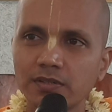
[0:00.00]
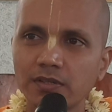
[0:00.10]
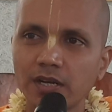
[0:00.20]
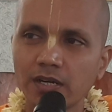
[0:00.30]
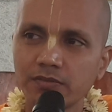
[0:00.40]

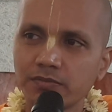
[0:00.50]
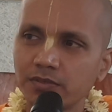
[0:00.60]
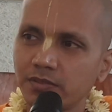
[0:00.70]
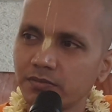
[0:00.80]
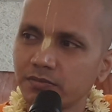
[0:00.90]
I have
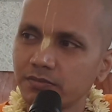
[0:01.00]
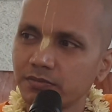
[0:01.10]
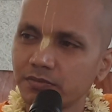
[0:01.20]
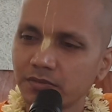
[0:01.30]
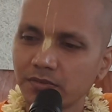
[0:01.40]

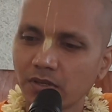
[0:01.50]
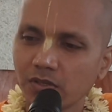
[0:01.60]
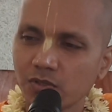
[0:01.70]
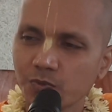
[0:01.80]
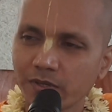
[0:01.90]

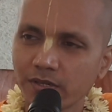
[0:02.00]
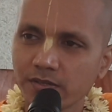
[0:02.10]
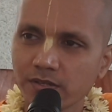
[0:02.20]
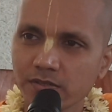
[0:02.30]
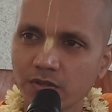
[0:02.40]
all those material
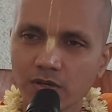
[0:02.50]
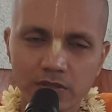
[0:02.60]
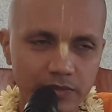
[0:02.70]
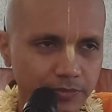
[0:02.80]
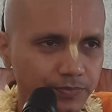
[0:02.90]
desires gone
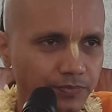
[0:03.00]
away.